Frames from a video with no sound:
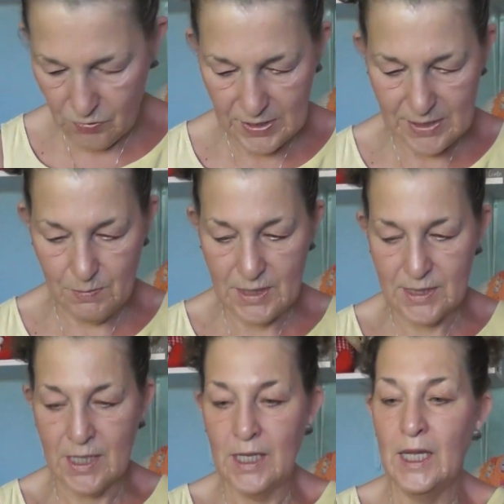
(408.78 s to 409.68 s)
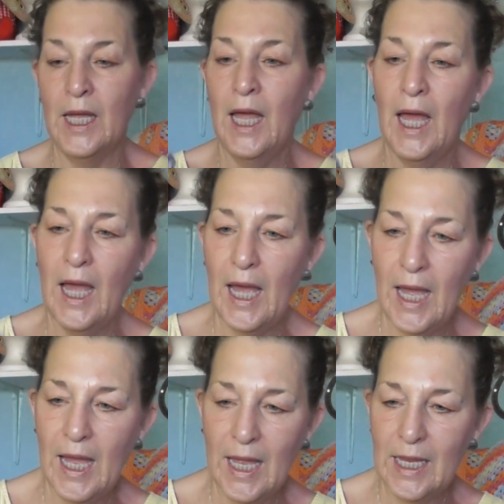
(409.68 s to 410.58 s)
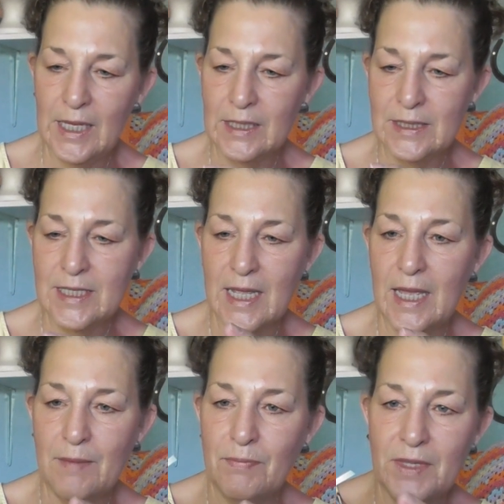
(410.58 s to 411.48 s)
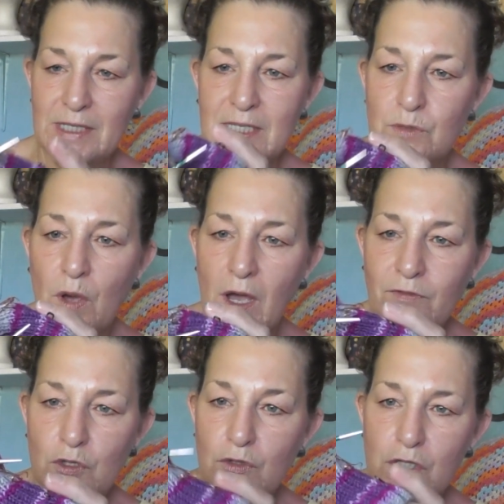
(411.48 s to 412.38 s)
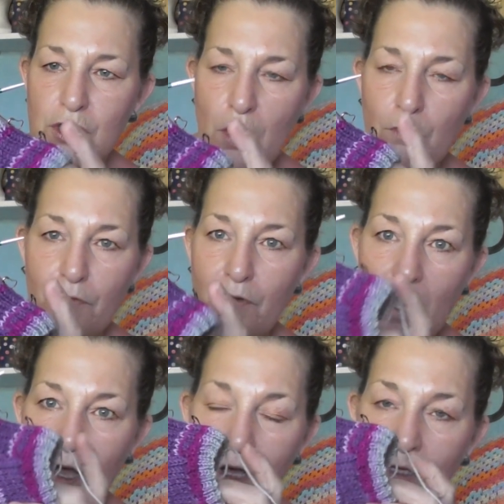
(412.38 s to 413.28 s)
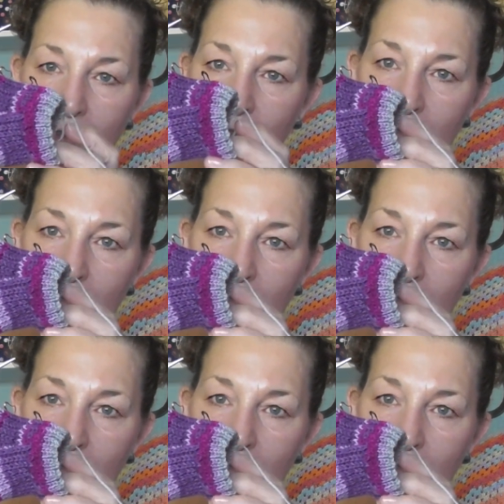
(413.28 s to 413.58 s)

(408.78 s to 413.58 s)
Christmas. And this is what I've done so far.